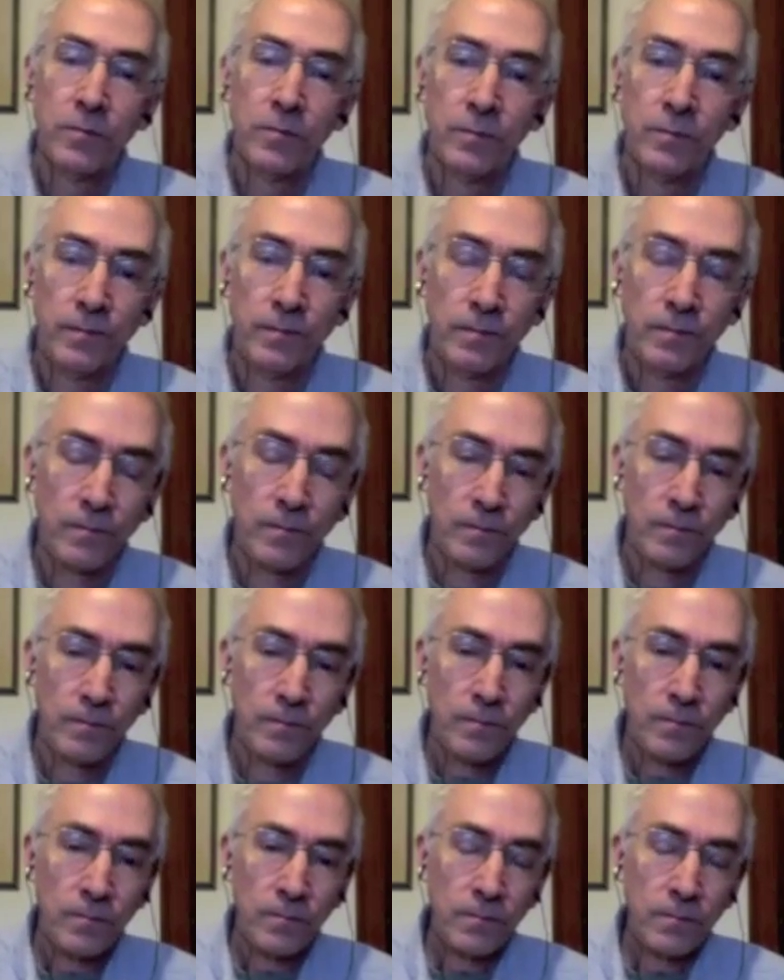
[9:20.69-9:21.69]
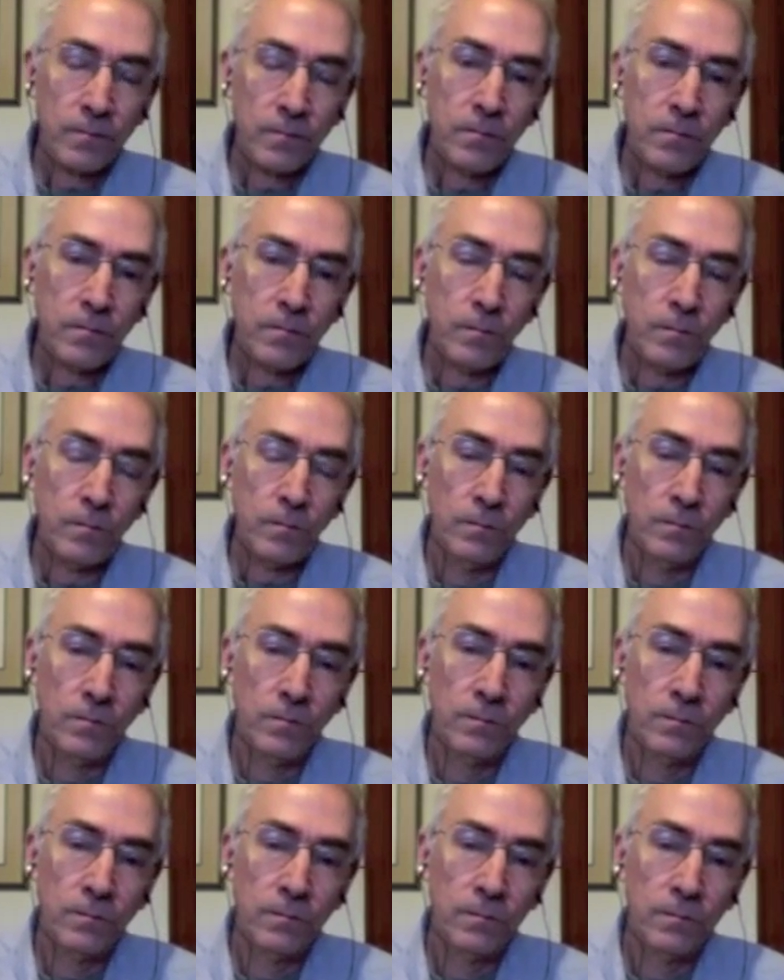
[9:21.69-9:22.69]

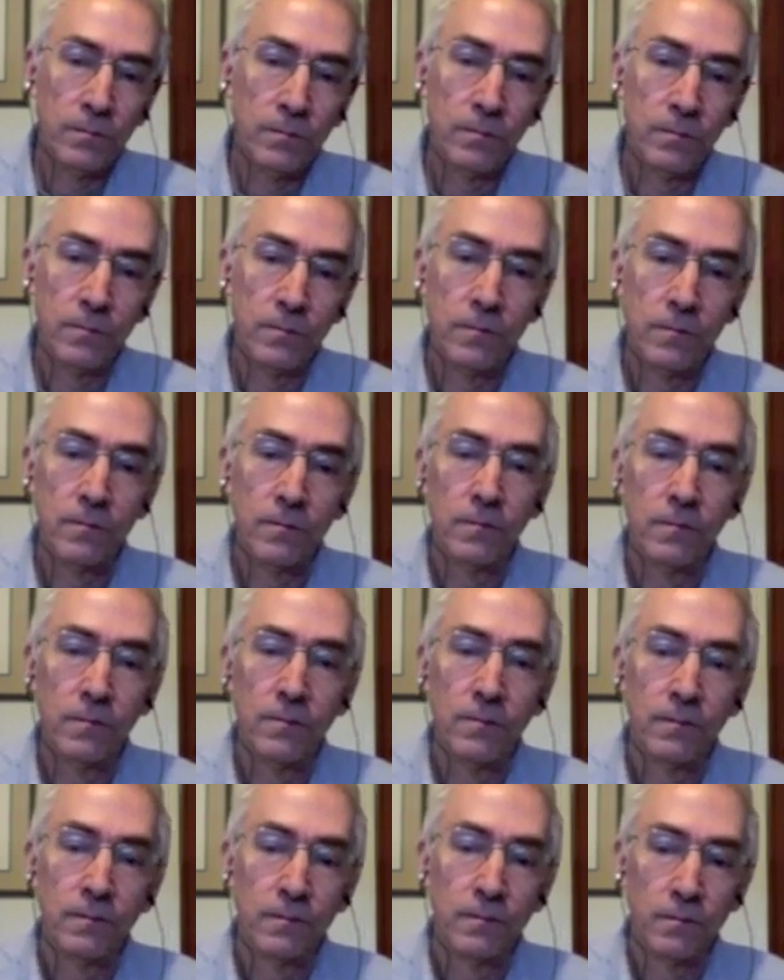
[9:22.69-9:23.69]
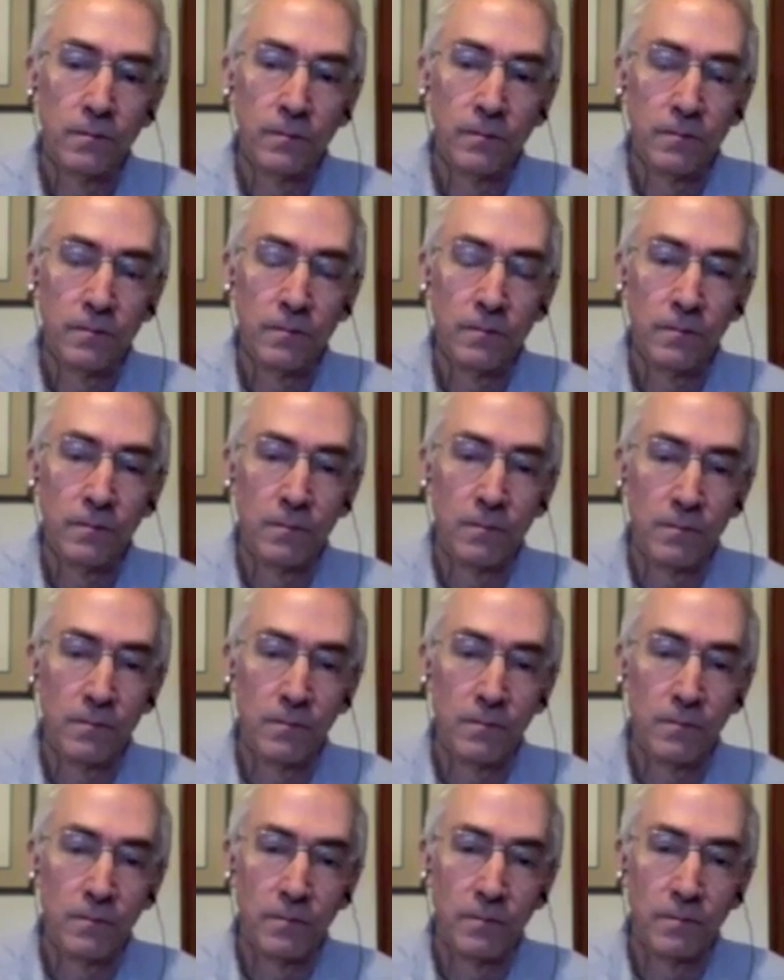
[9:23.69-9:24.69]

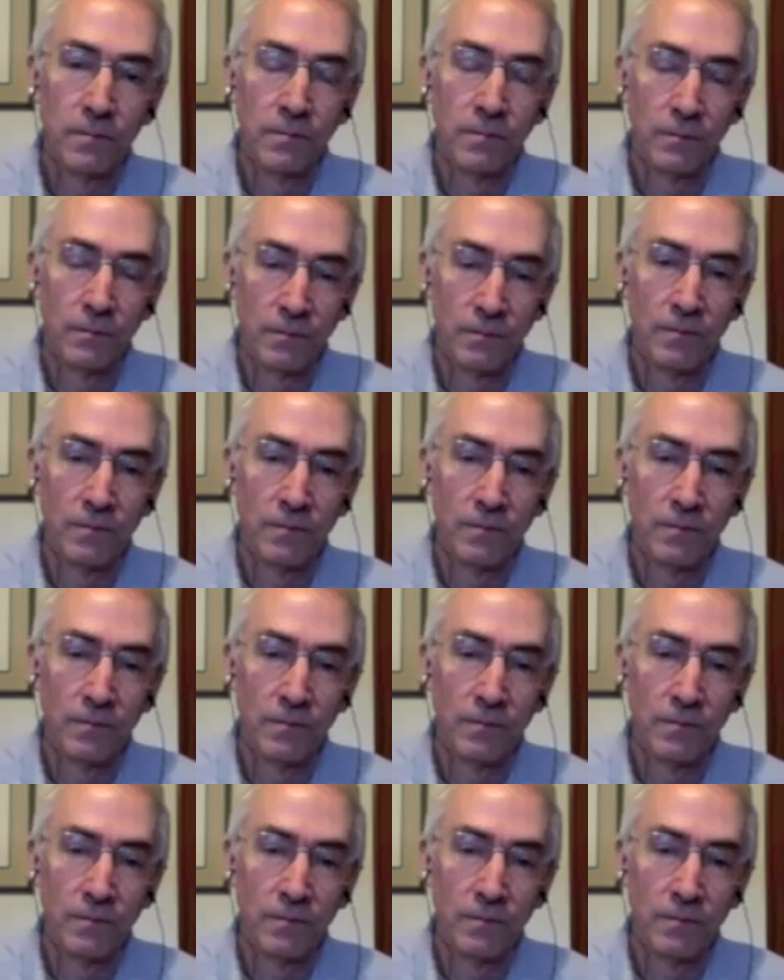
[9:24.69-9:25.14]
[no speech]